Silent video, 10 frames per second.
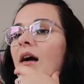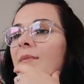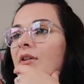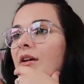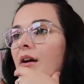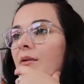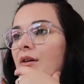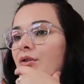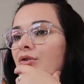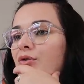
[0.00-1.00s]
I'm gonna go
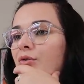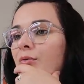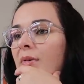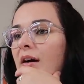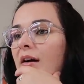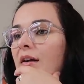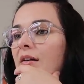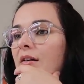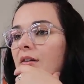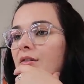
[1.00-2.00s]
into
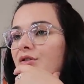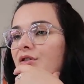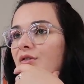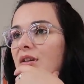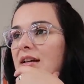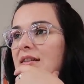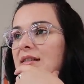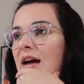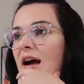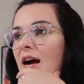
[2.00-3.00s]
my to-do
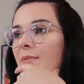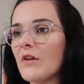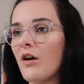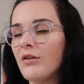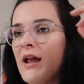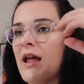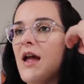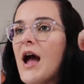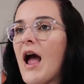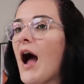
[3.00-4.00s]
list app. On
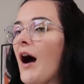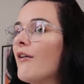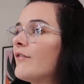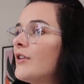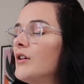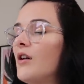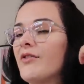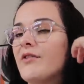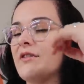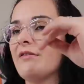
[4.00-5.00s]
here I have
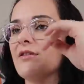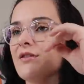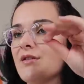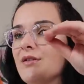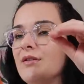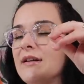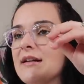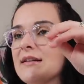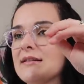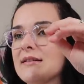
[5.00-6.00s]
lots of different to-do
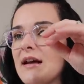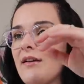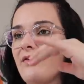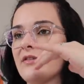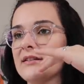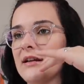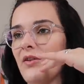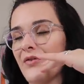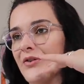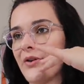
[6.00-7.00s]
lists, and obviously
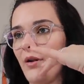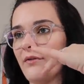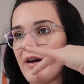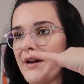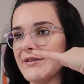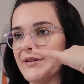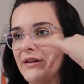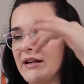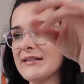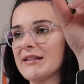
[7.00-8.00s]
on the Soul on Fire
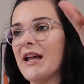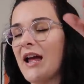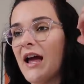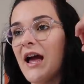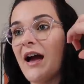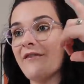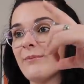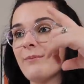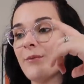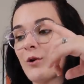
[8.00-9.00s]
to-do list,
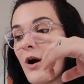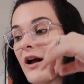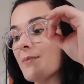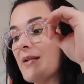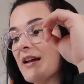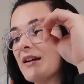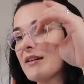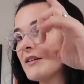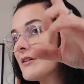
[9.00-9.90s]
have quite a big